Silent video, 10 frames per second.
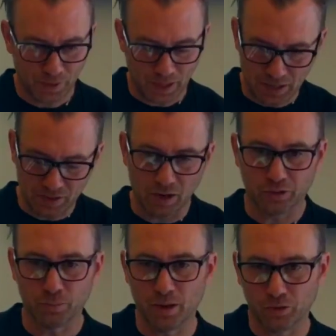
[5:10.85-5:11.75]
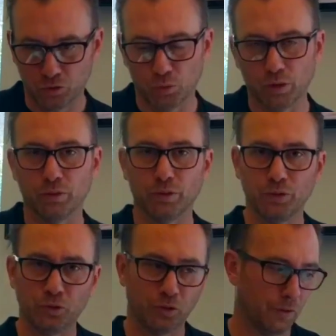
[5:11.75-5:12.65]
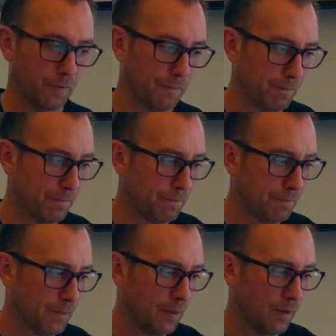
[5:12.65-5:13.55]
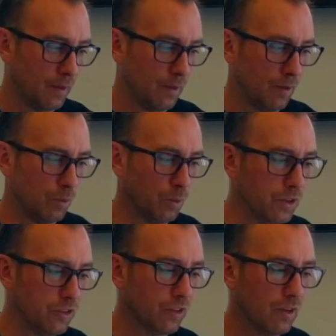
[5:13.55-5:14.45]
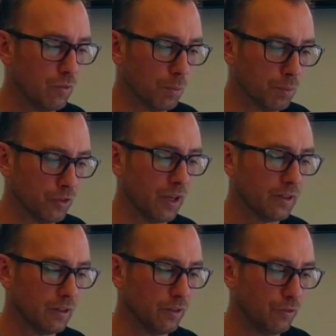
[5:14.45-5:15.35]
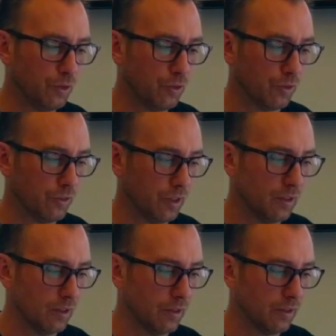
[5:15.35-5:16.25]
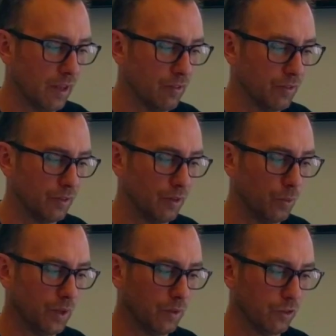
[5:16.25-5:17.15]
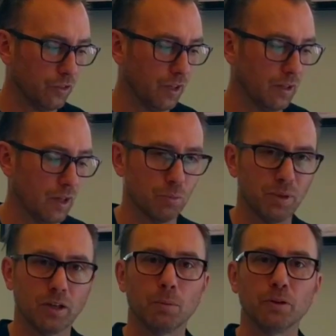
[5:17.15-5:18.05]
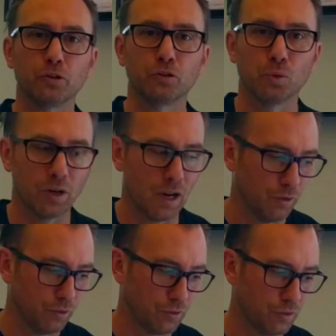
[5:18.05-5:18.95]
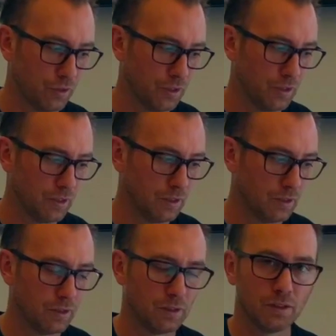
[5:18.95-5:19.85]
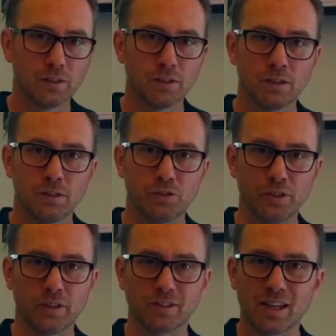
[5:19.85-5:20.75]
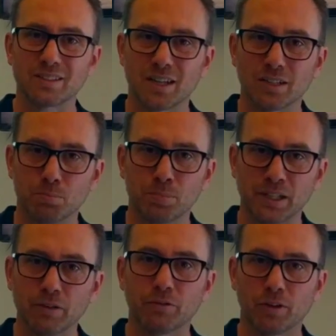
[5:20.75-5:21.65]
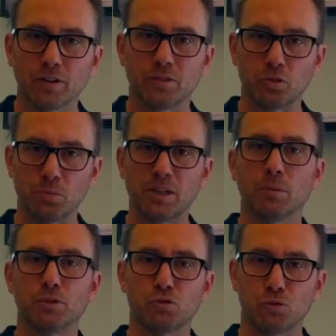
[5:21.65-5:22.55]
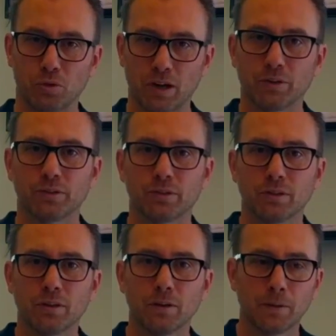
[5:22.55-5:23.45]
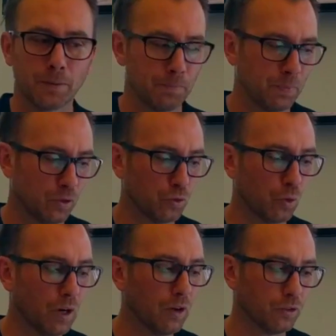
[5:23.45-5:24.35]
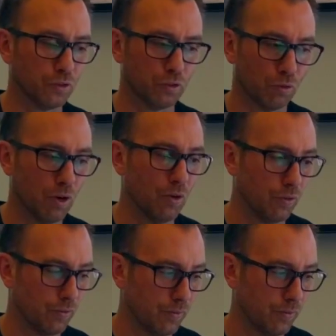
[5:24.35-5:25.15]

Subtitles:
And it talks about storing for the future. When we save, we're protecting the future and declaring to heaven that we understand how to become a storehouse. You see, because that's God's plan for us, is to become a storehouse. Storehouses grow.